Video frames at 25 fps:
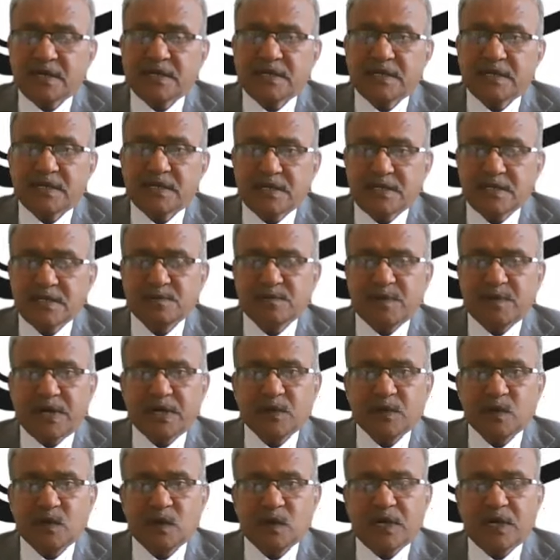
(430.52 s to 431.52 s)
in this
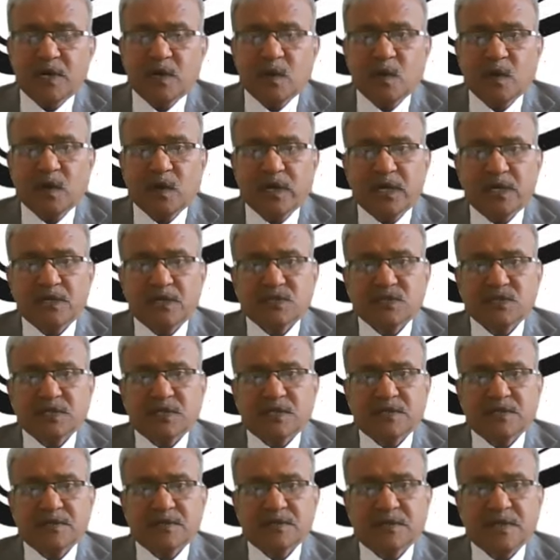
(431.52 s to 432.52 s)
particular
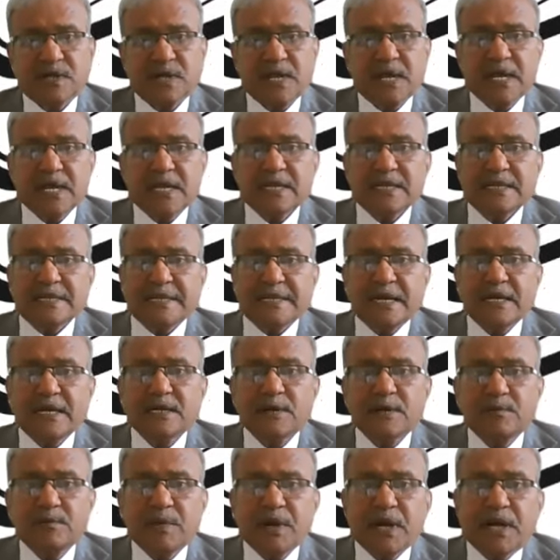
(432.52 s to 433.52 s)
location.
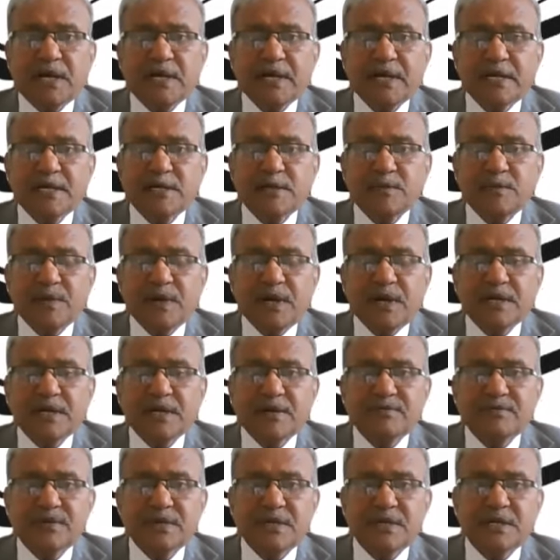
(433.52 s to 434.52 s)
That the product part
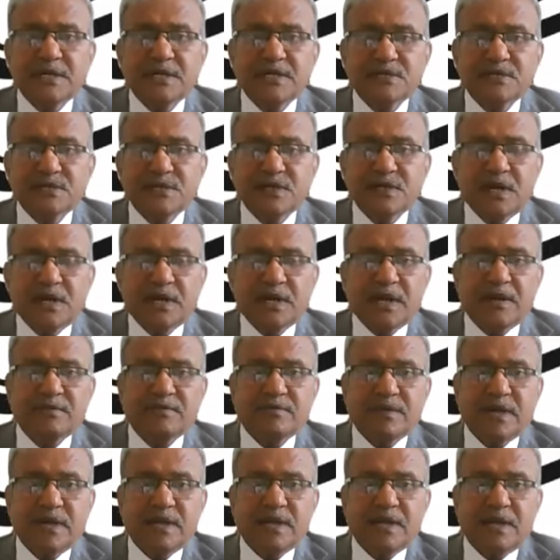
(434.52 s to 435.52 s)
of it is not
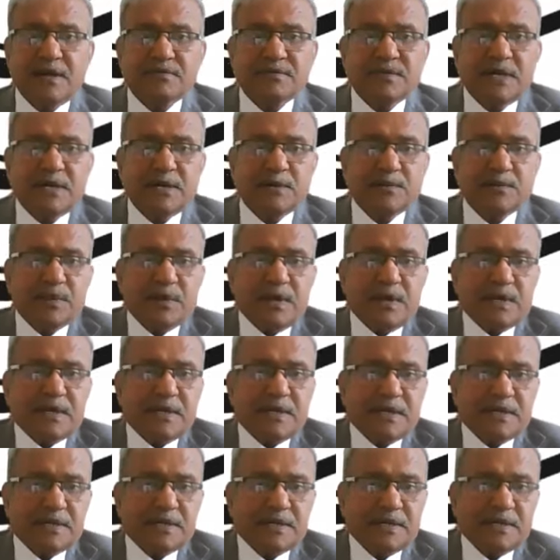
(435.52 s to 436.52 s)
aware of that
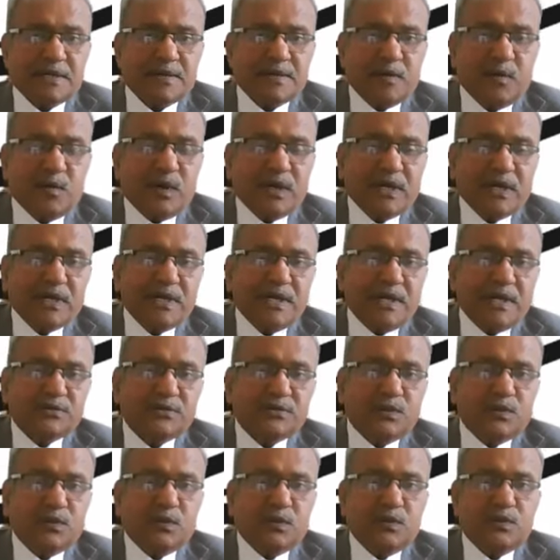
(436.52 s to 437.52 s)
product. What he has
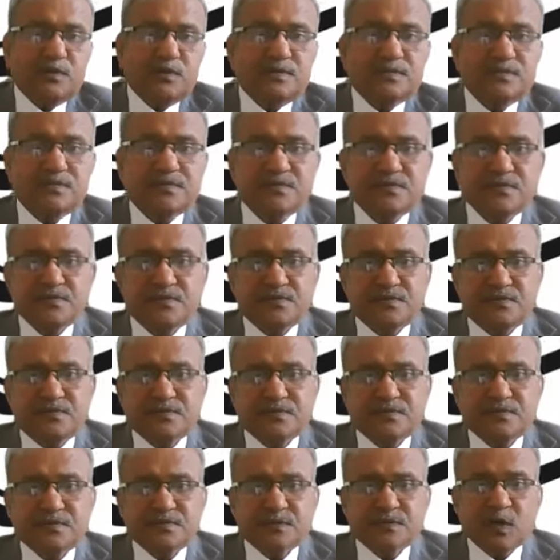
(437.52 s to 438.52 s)
to do?
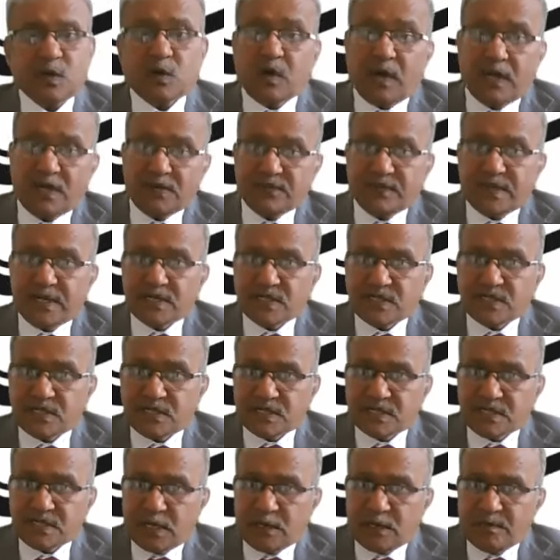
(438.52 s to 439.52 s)

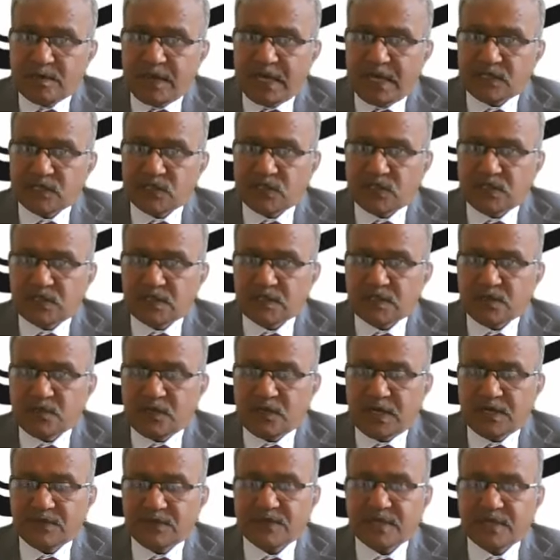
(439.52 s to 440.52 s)
Qualifications are matching,
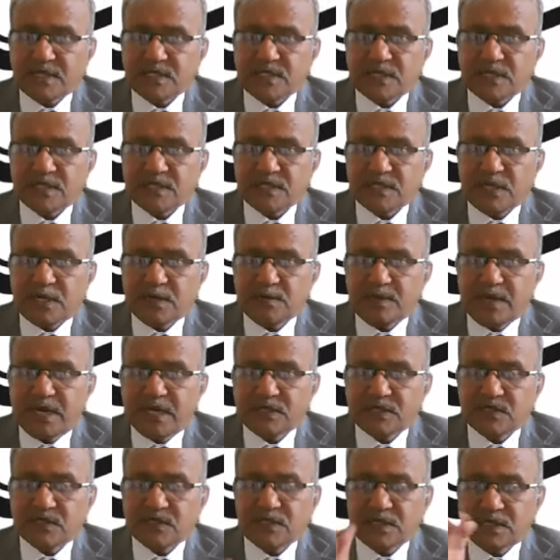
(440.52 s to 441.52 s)

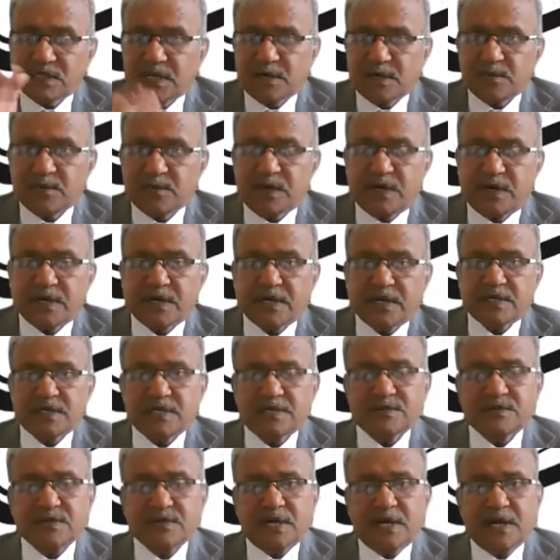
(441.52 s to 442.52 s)
that product
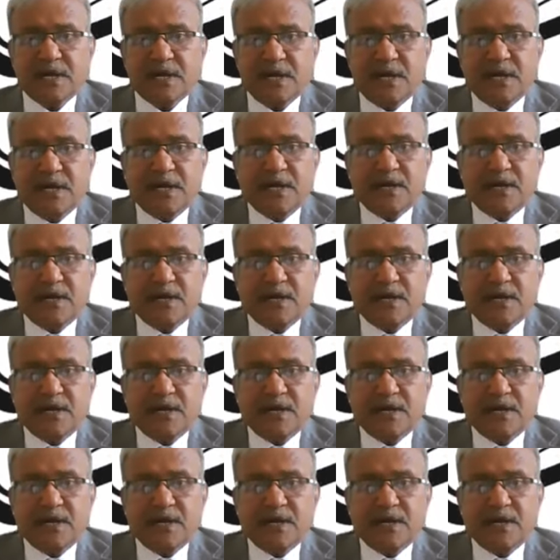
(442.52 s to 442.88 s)
is not,